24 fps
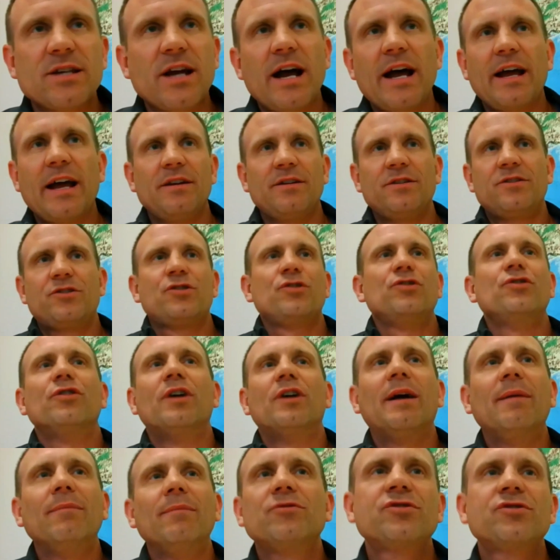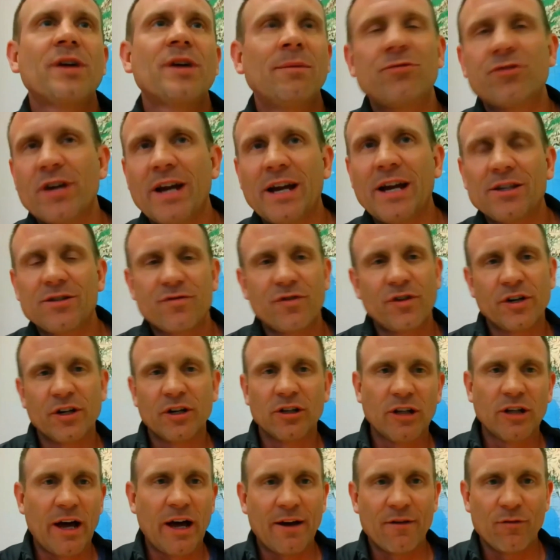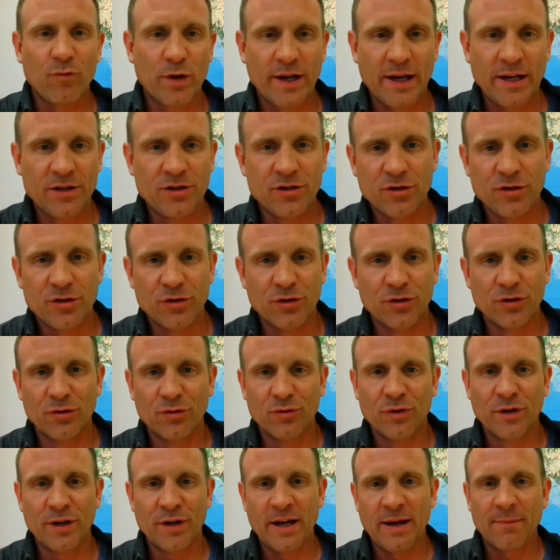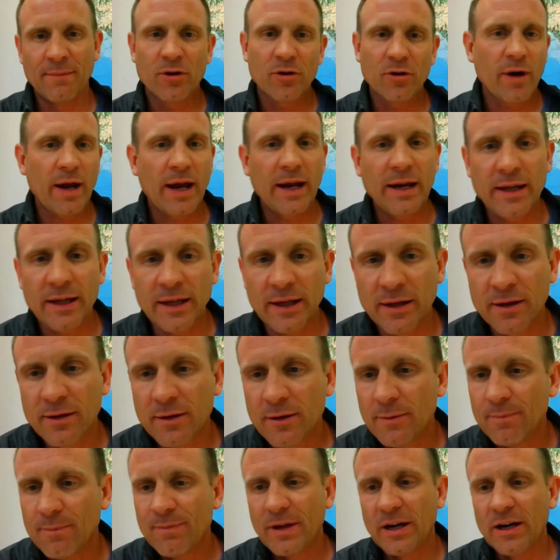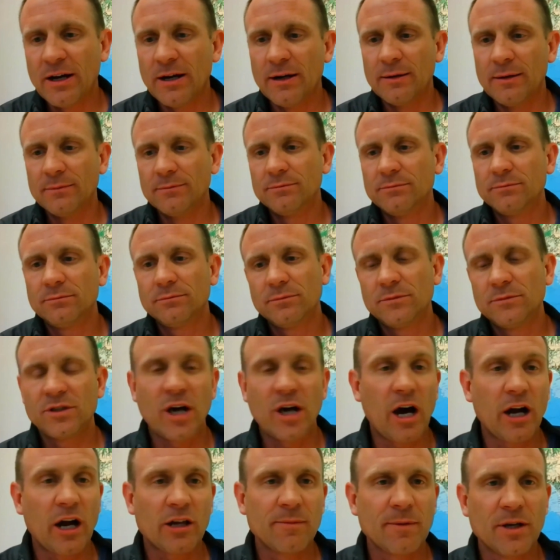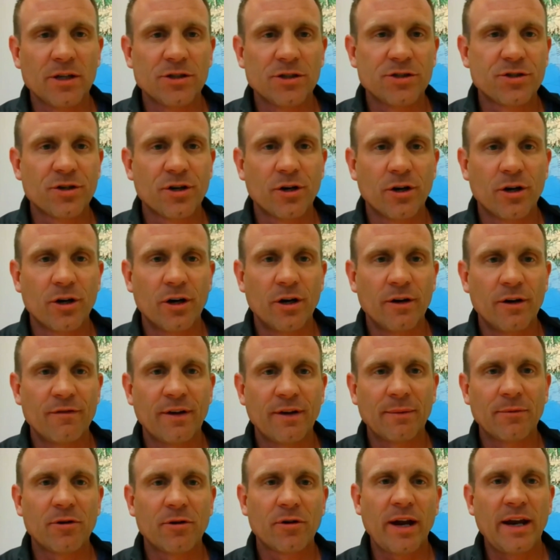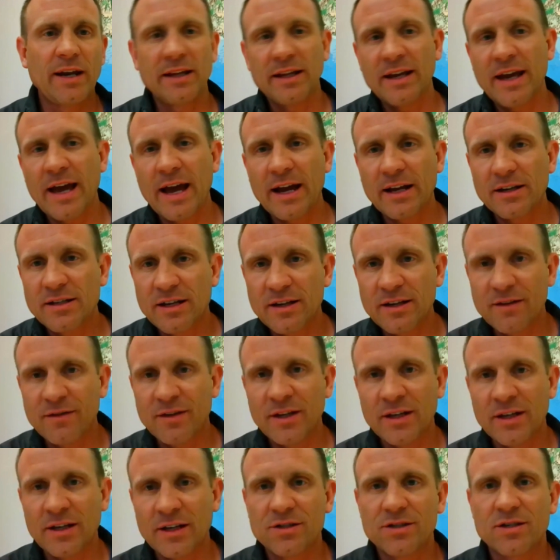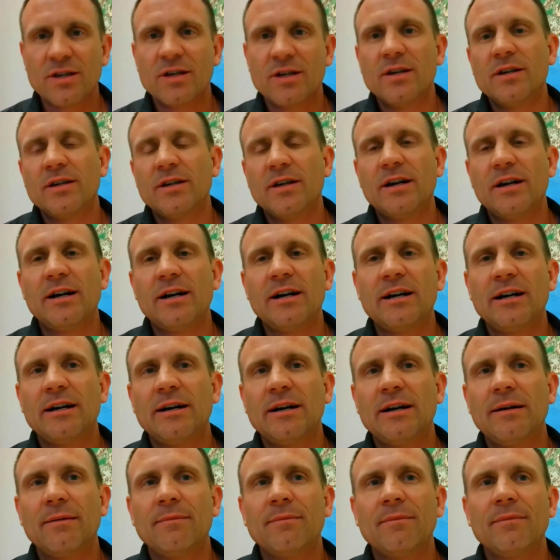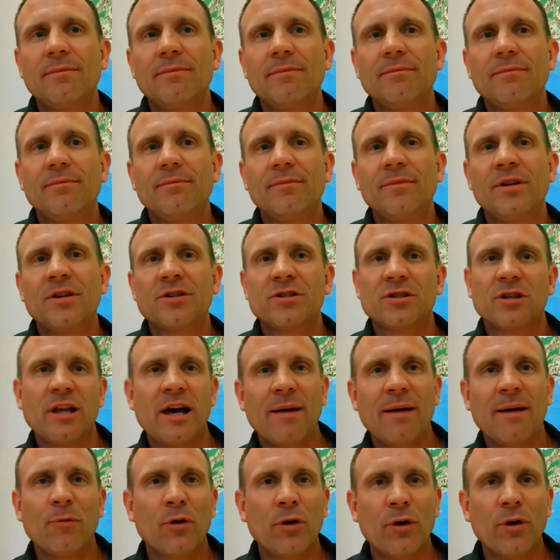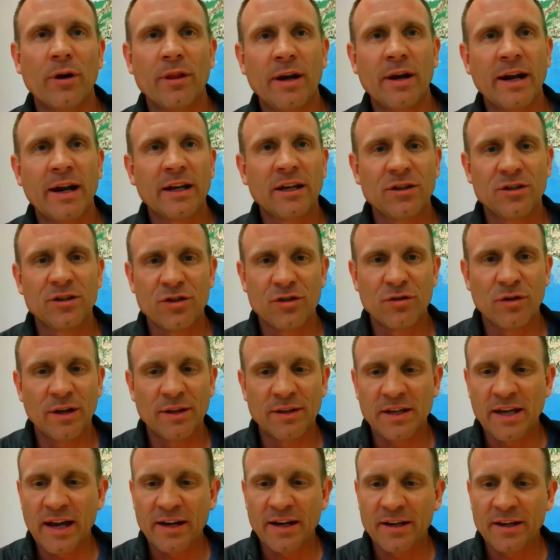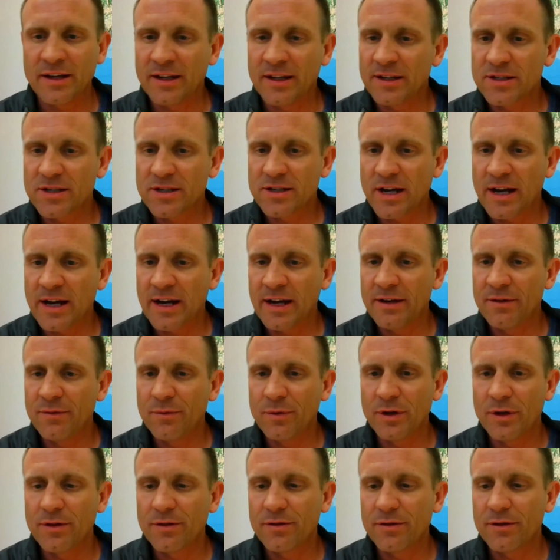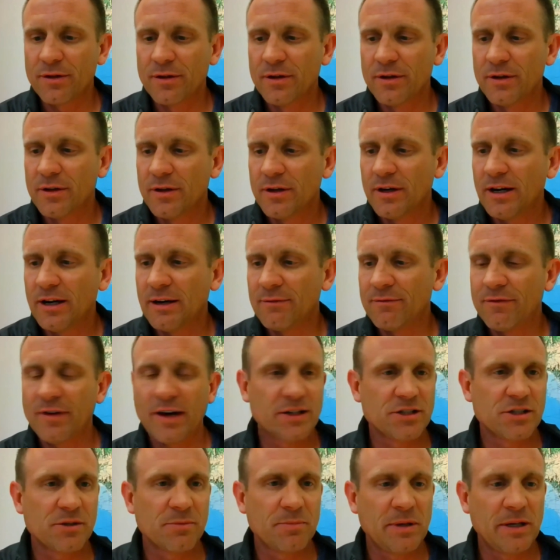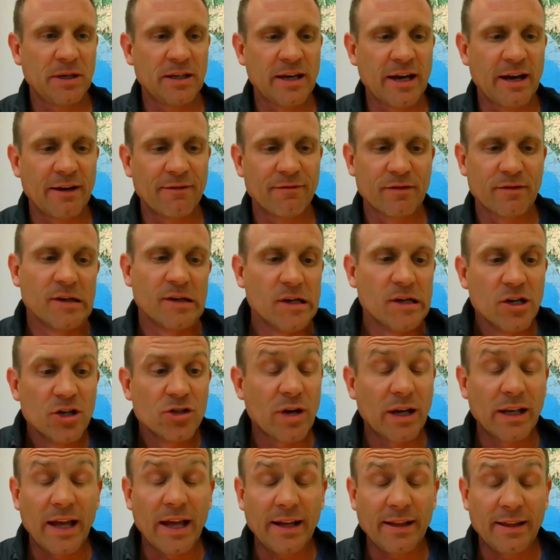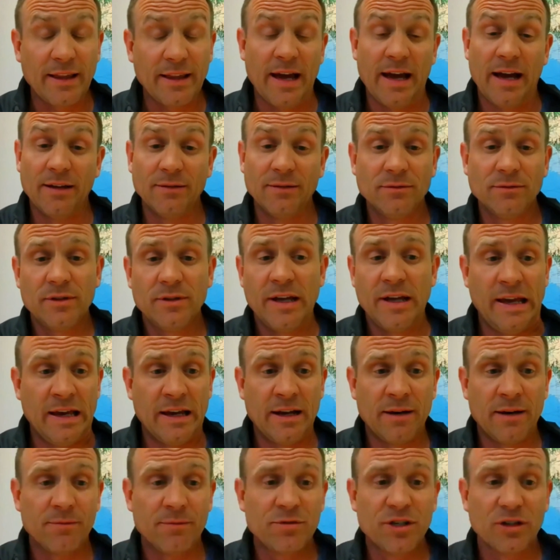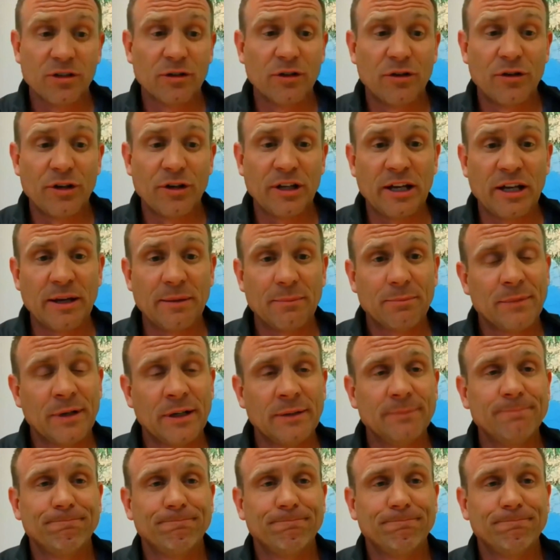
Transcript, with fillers: side, too, I'm, I'm transferring a lot of what I do when I'm creating um, documents or if I'm creating activities. Um, there's a lot more that I can do on the editing side with um, Foxit PDF. So I like that, and I'm still learning it.